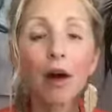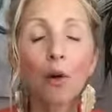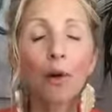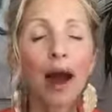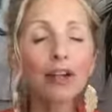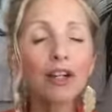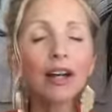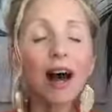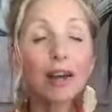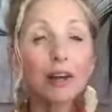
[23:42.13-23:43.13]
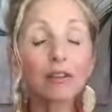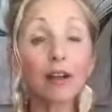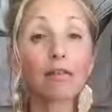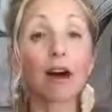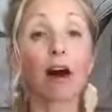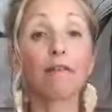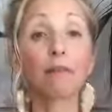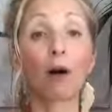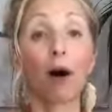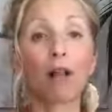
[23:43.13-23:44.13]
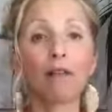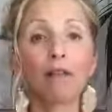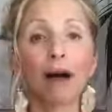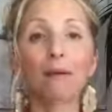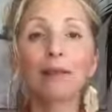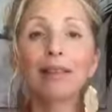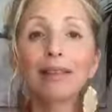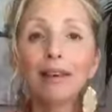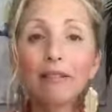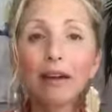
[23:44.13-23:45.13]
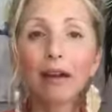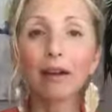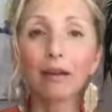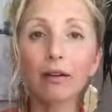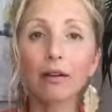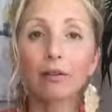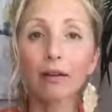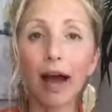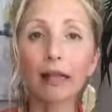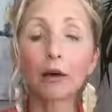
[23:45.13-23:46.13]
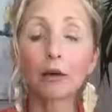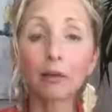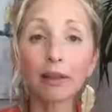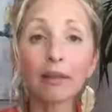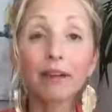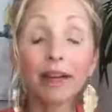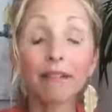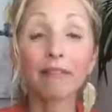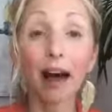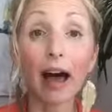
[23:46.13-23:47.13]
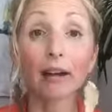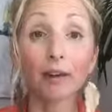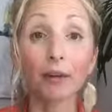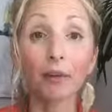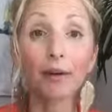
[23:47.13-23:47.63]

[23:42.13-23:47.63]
We're actually cutting ourselves off from all of that, and we're living in a little silo, we're living in a vacuum.